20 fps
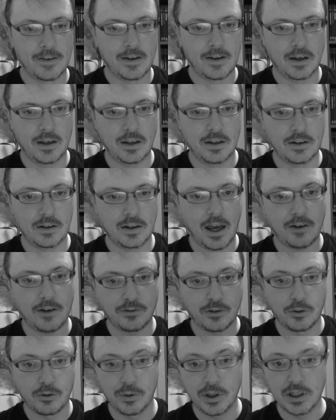and
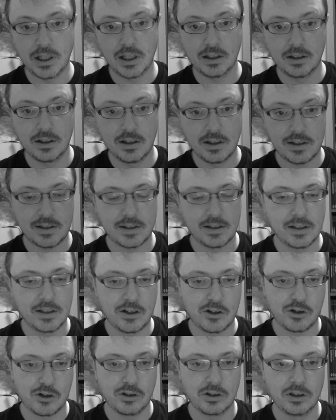after reading this, they
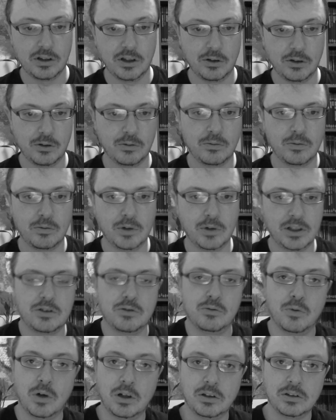should know what you
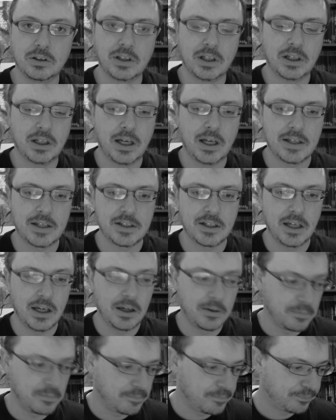want as a game.